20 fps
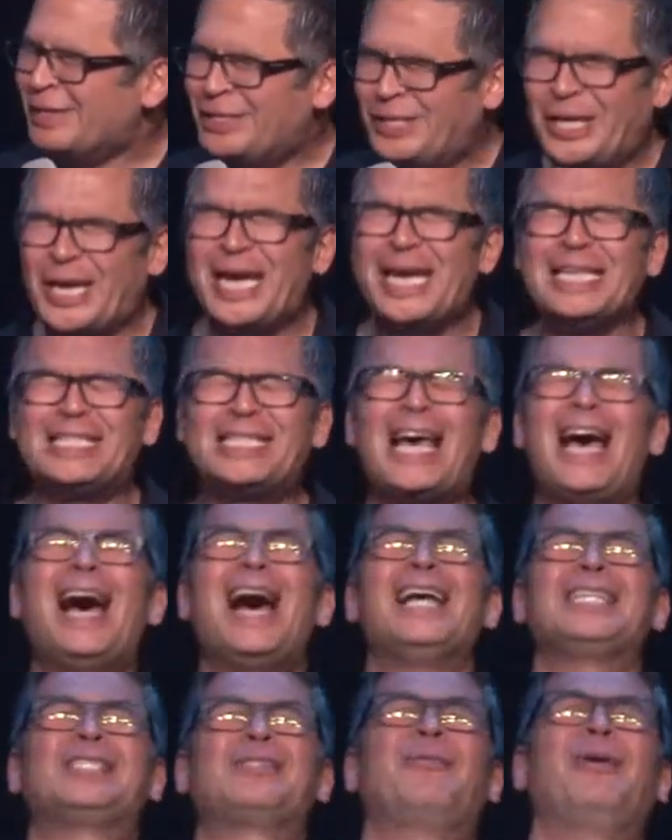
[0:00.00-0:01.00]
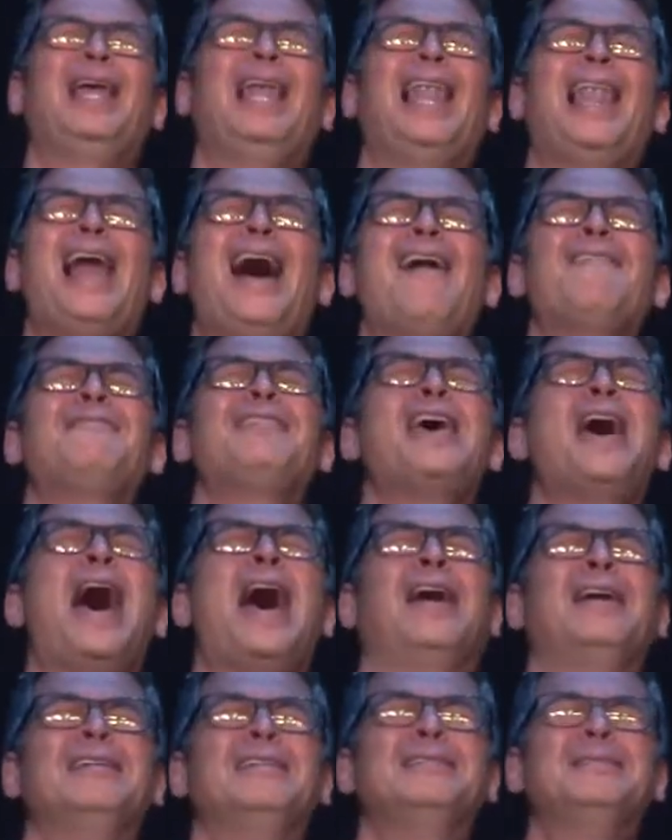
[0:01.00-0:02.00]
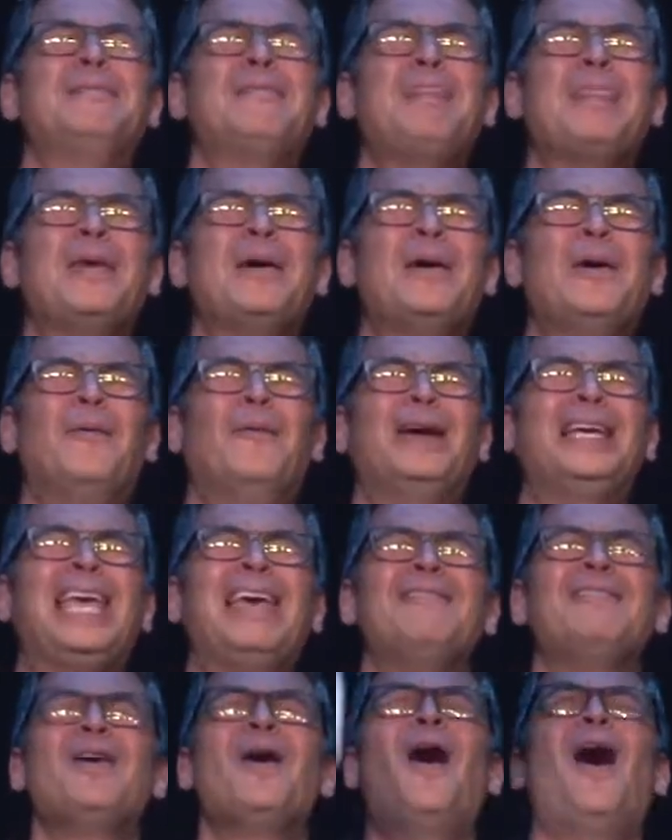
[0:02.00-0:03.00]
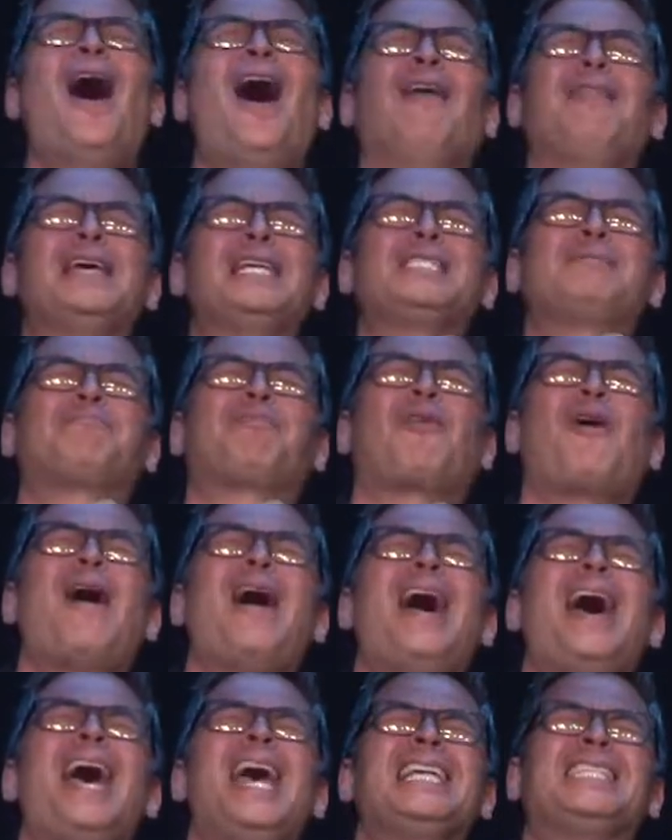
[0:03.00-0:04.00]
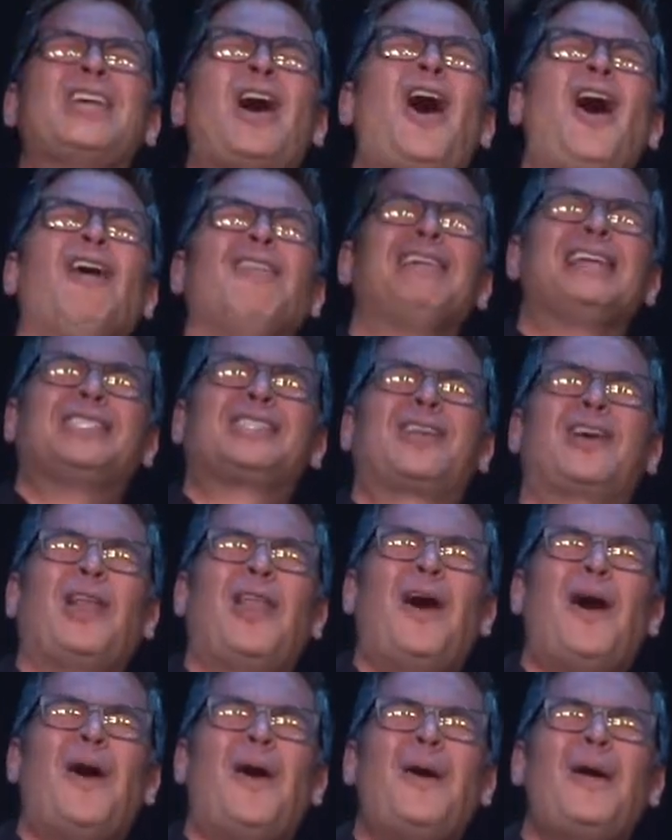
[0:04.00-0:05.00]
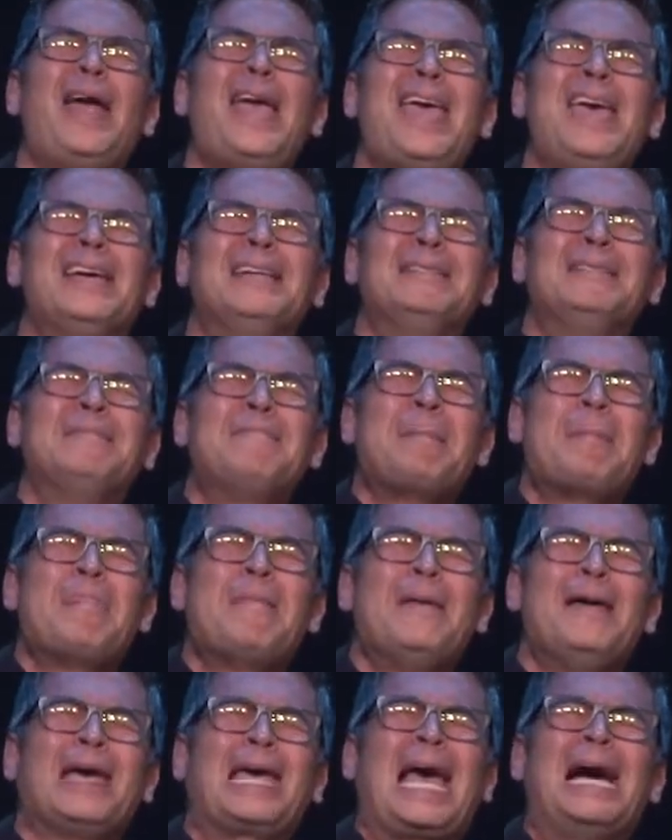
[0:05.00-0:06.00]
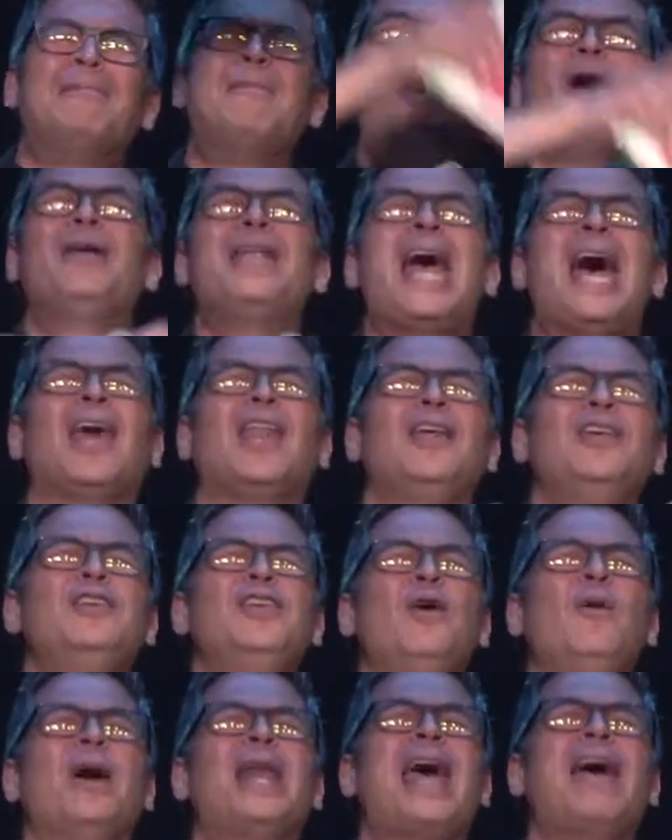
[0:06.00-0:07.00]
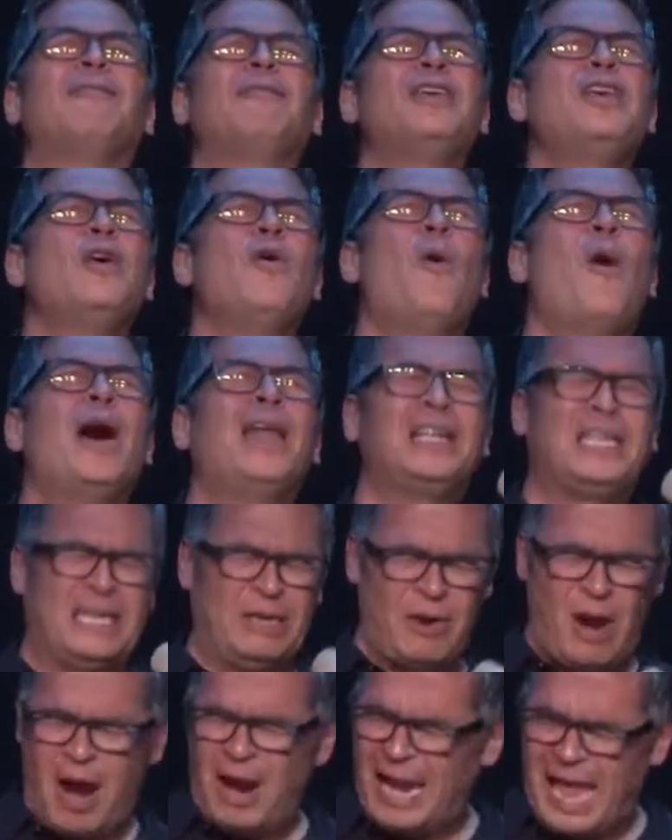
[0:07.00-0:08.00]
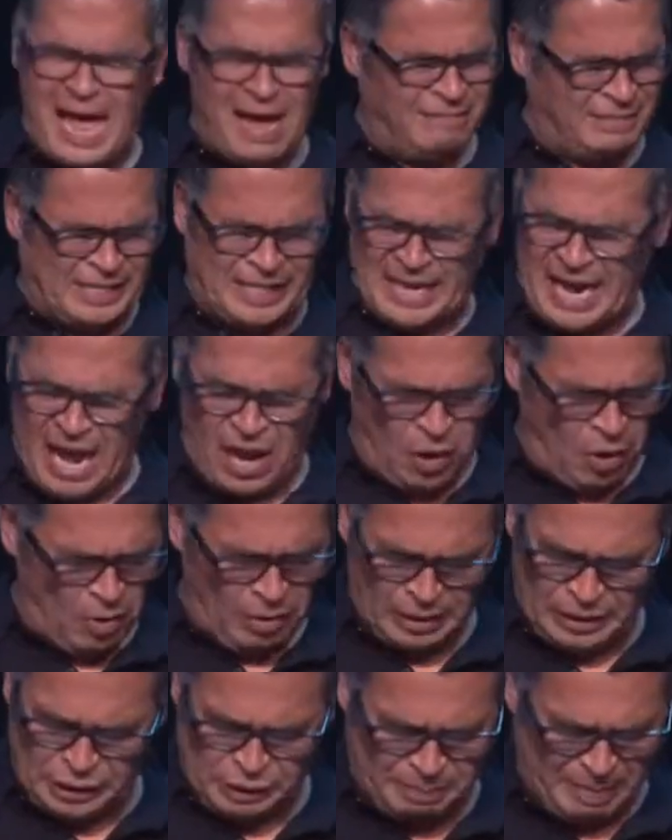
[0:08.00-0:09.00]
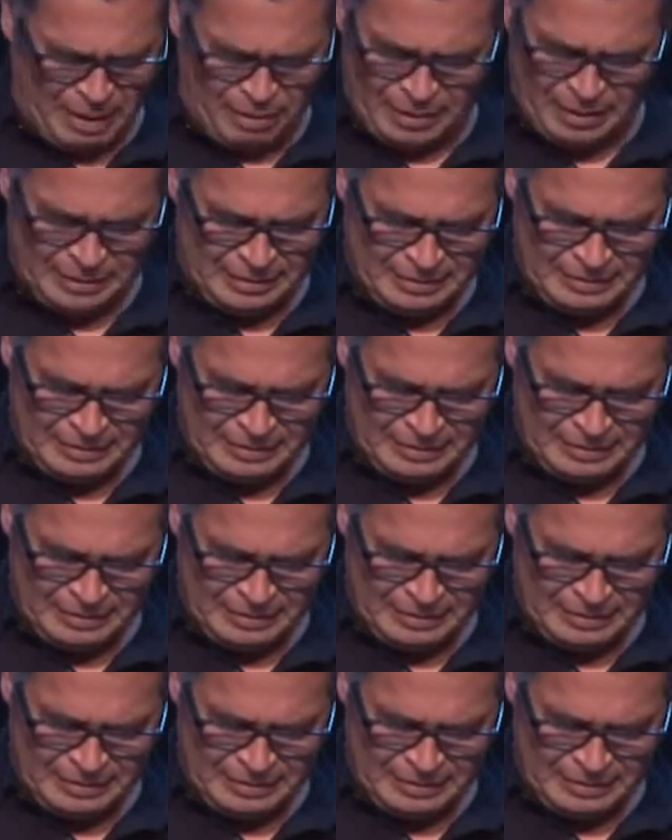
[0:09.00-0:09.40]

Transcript: Jesus, we love you. We give you all this praise, all this glory. Come on down and do whatever you want in our lives tonight, Holy Spirit.